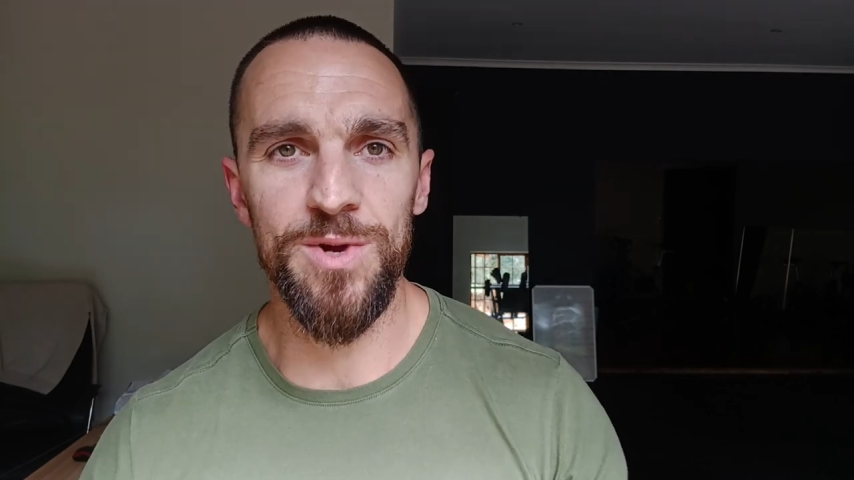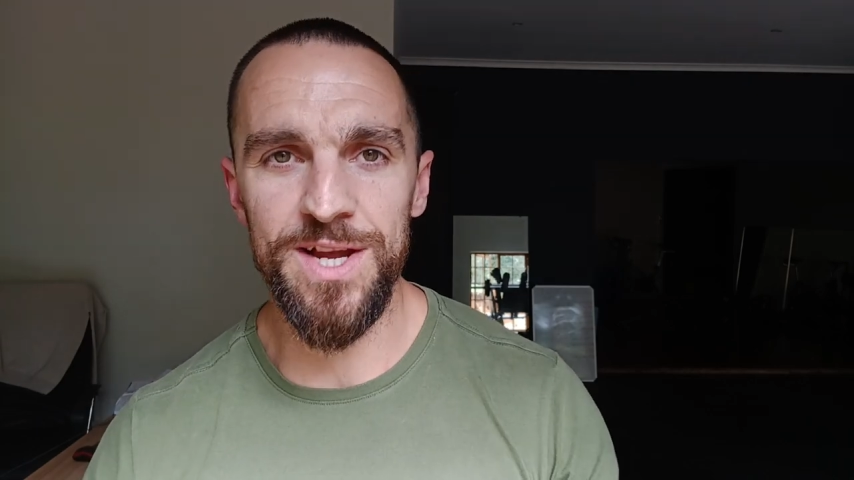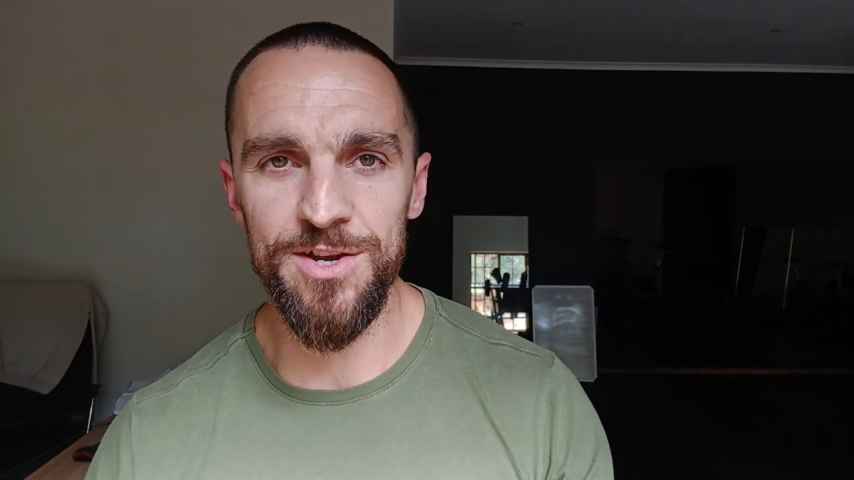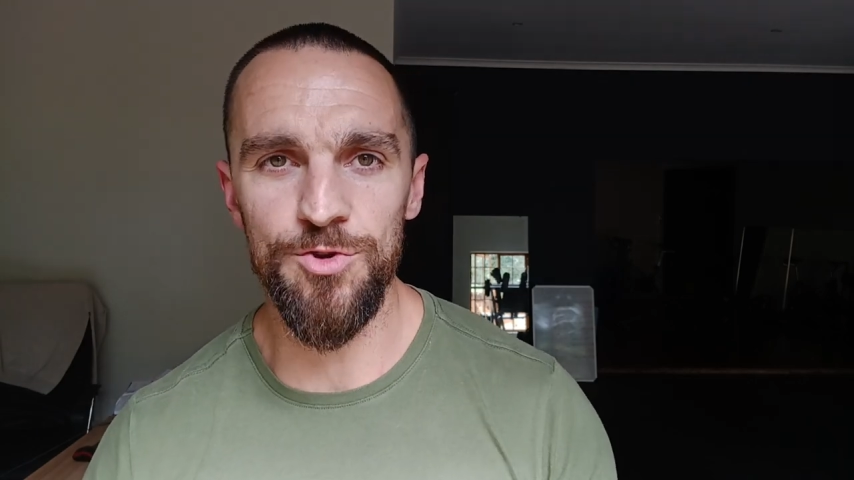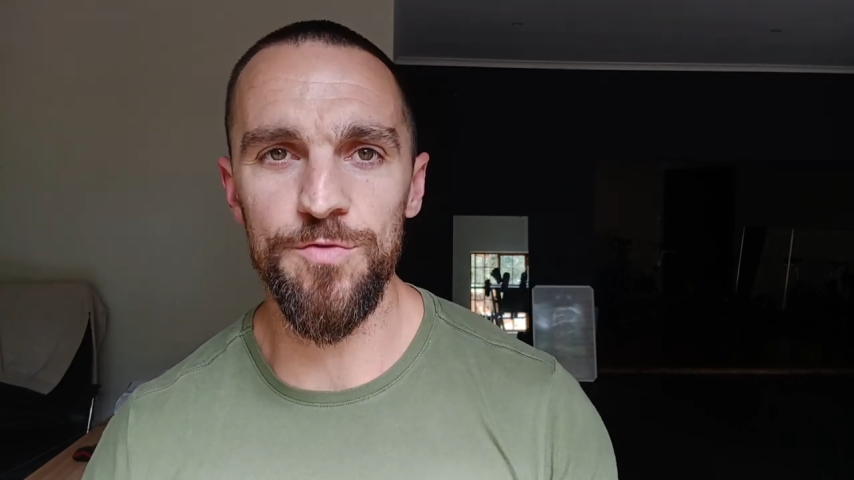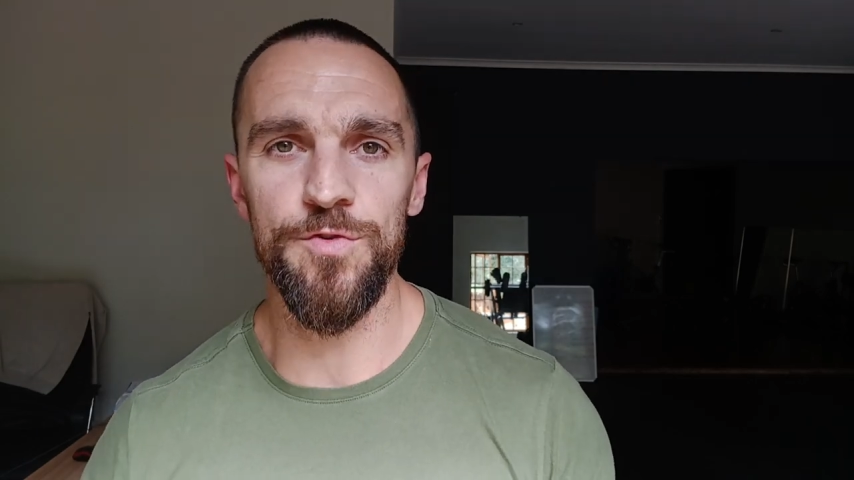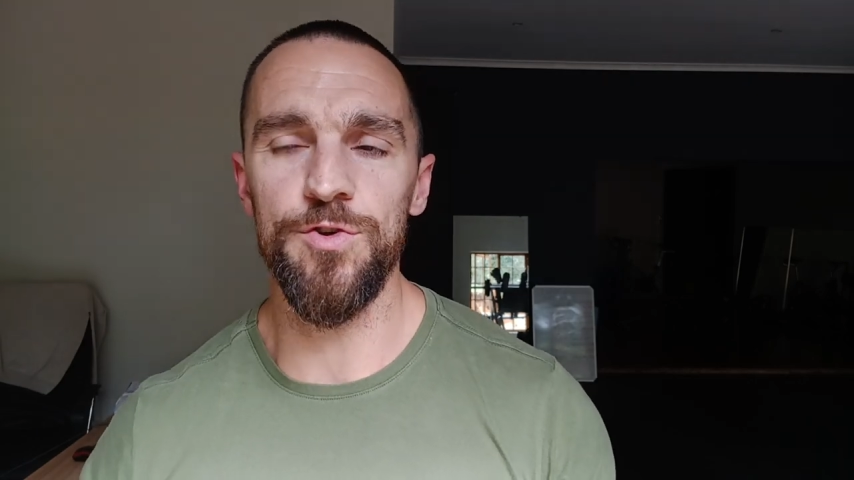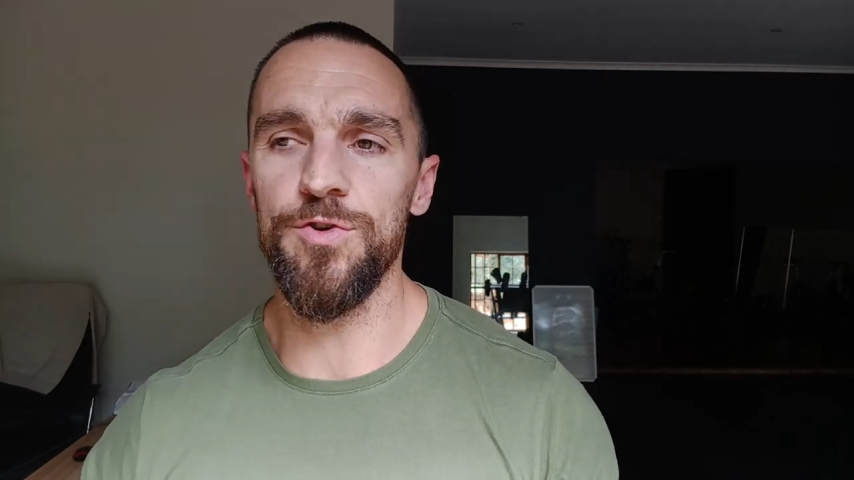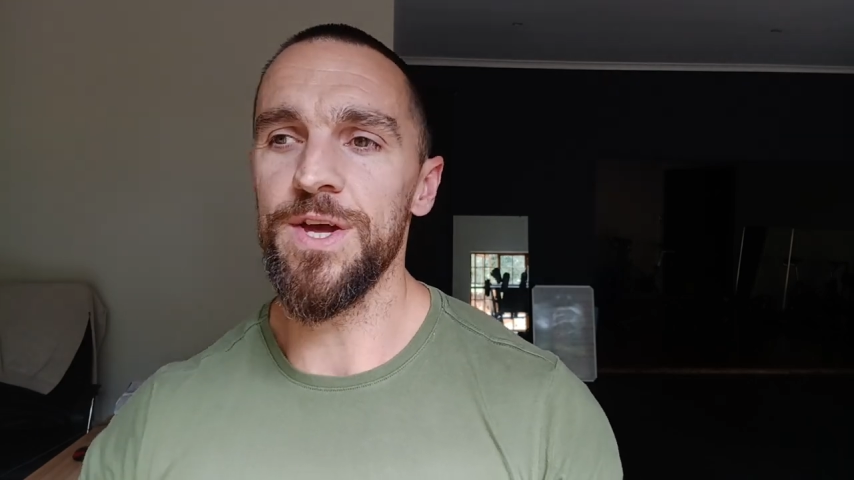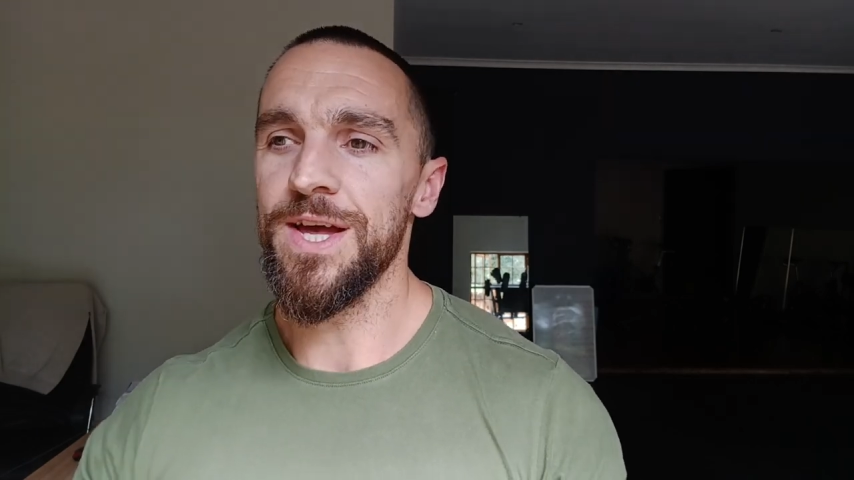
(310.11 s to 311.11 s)
what it can do for
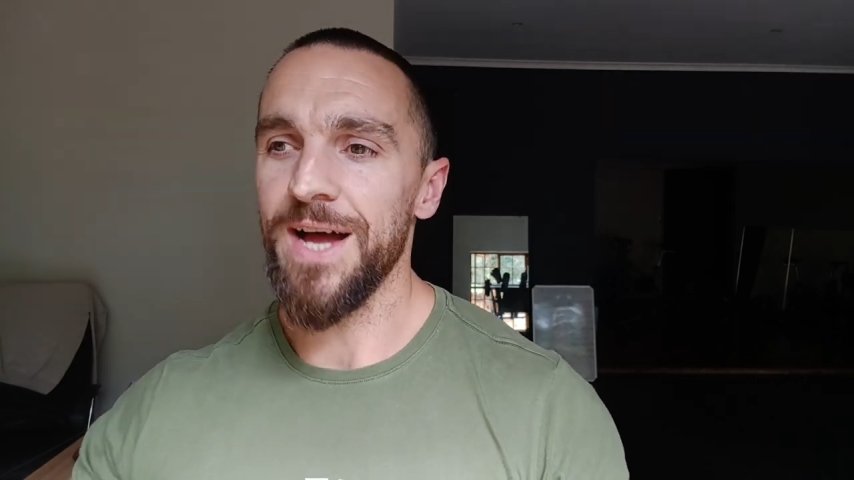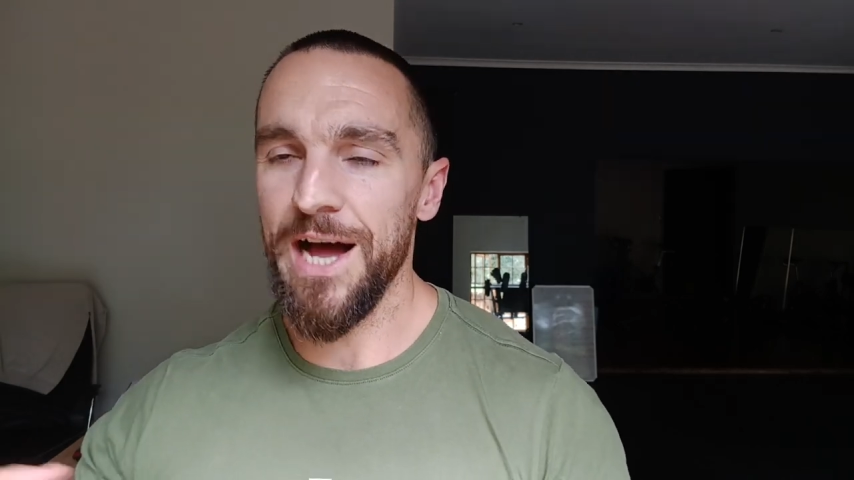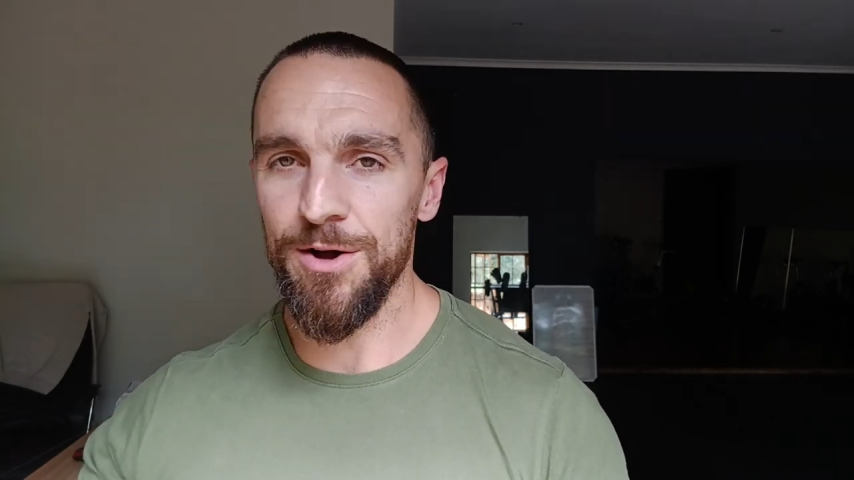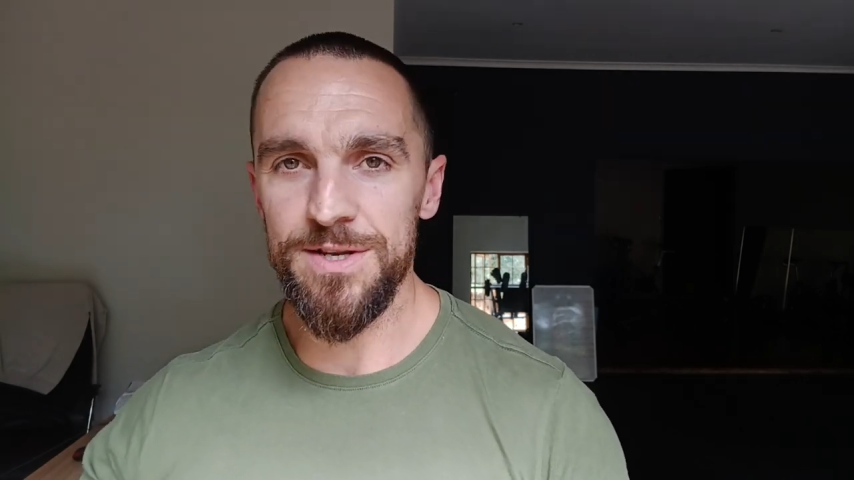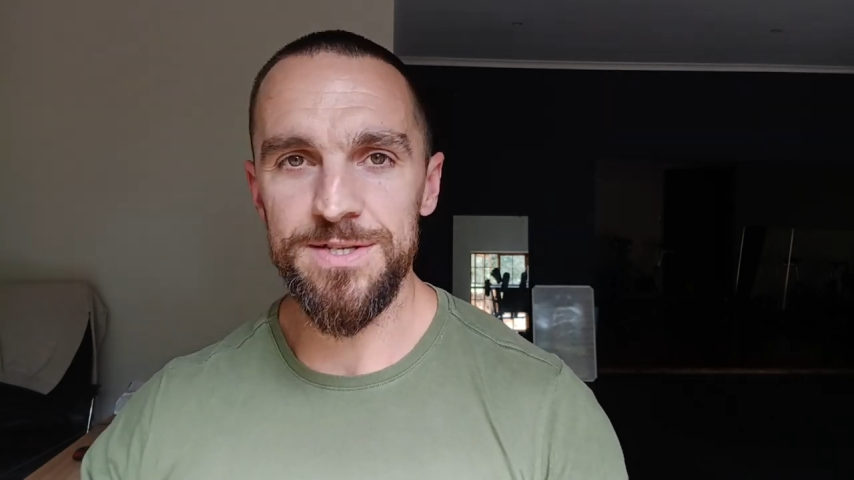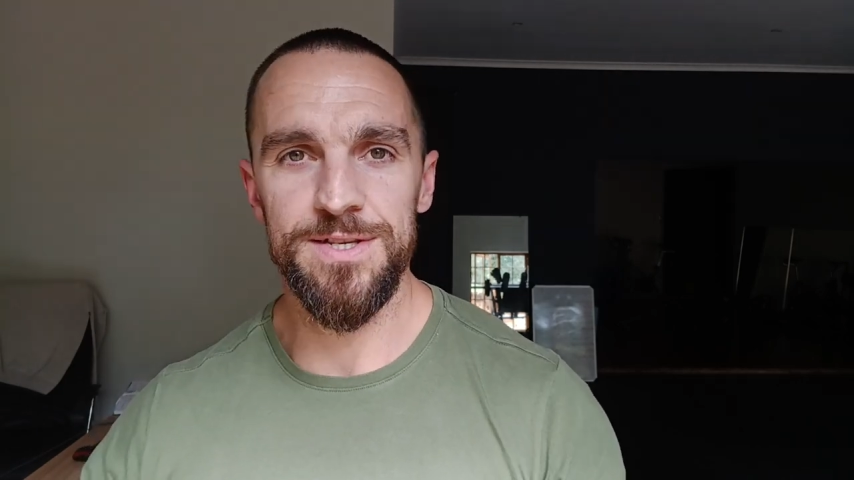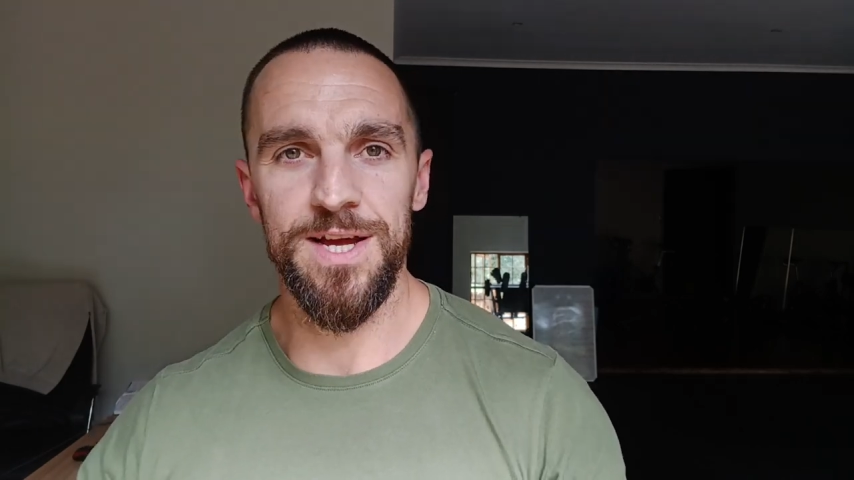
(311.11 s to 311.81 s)
you, how